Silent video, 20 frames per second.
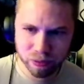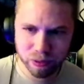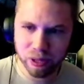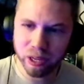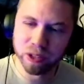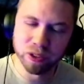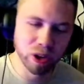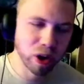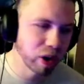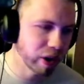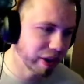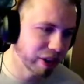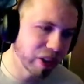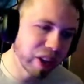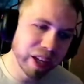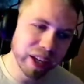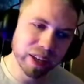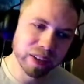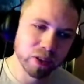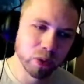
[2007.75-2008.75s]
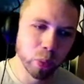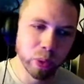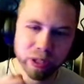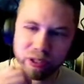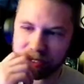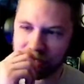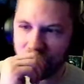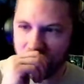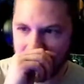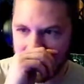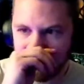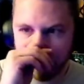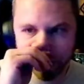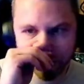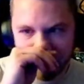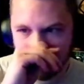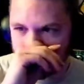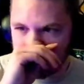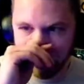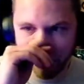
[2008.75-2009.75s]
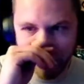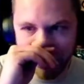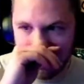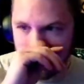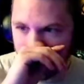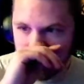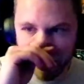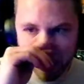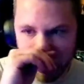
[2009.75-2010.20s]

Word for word: it's already leaked once the deal is complete